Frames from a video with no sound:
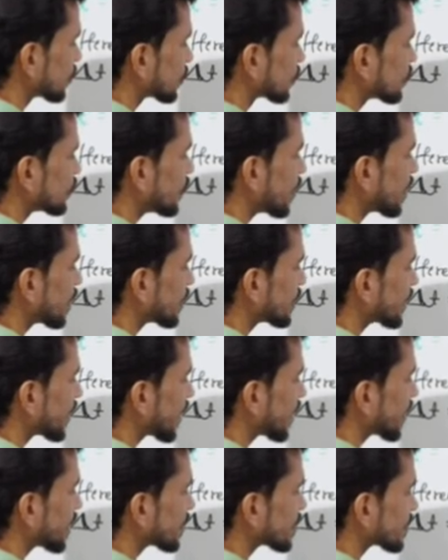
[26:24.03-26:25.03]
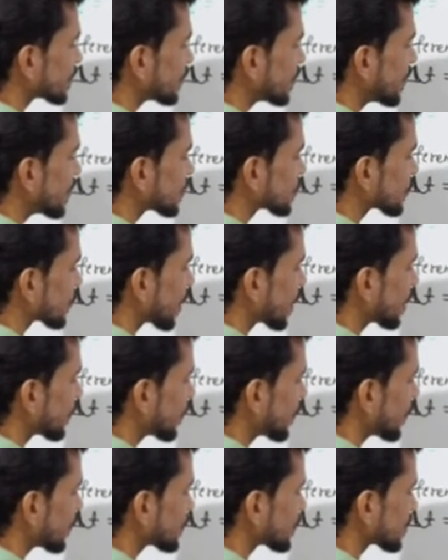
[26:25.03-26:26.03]
1 minus b square
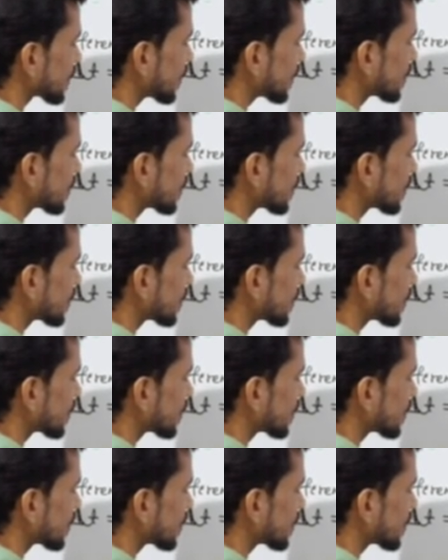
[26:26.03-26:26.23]
upon c